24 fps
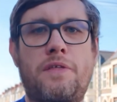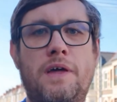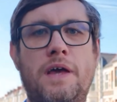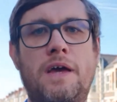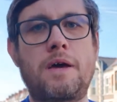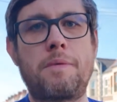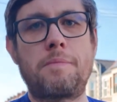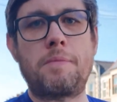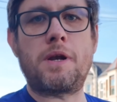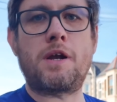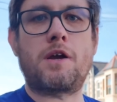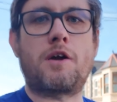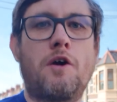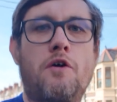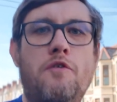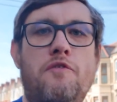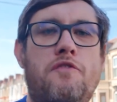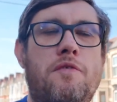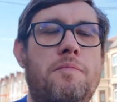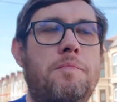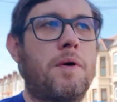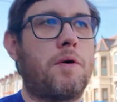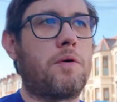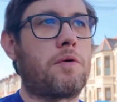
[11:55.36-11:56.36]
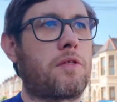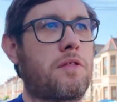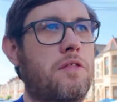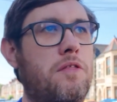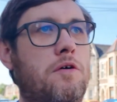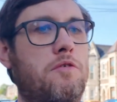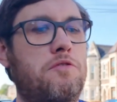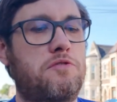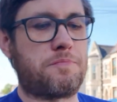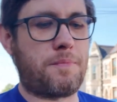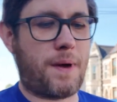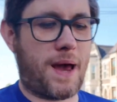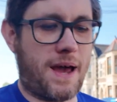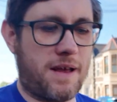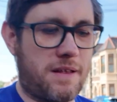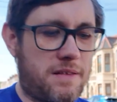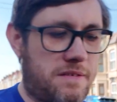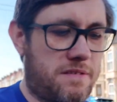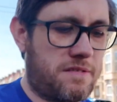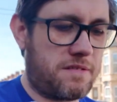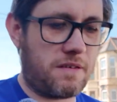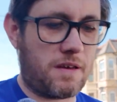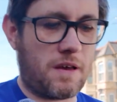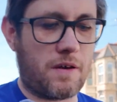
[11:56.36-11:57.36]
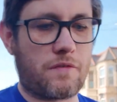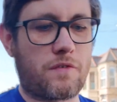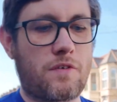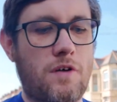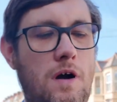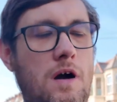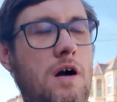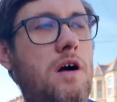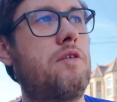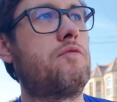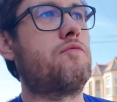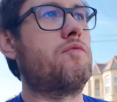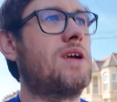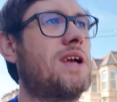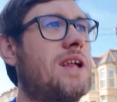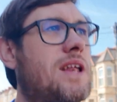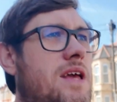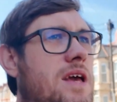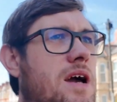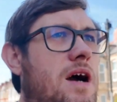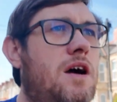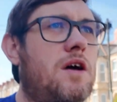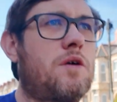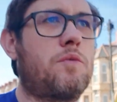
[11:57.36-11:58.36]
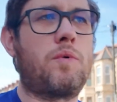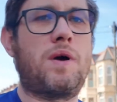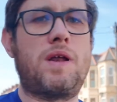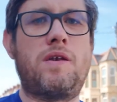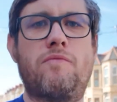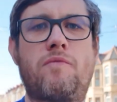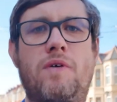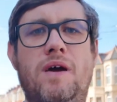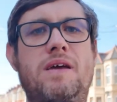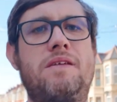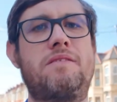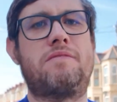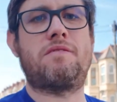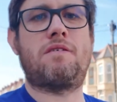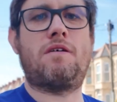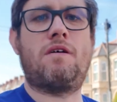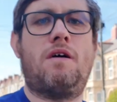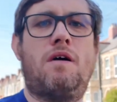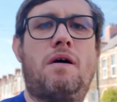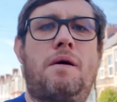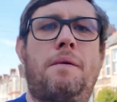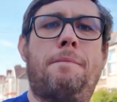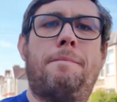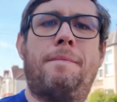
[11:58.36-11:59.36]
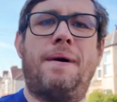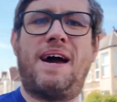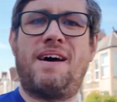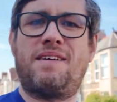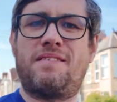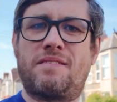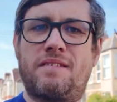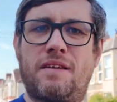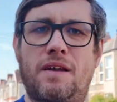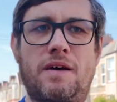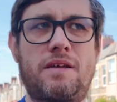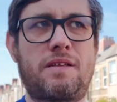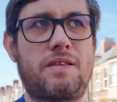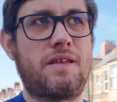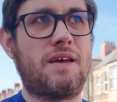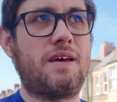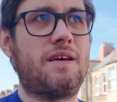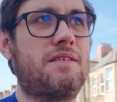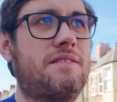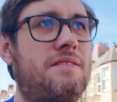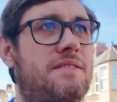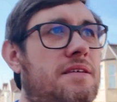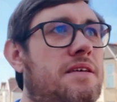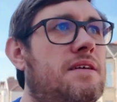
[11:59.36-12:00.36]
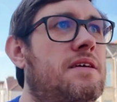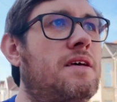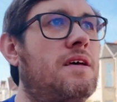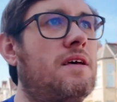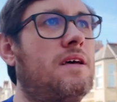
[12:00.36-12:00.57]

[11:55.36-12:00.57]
think I'm going to go for both of those bets. I've got a really high win rate on bets like this.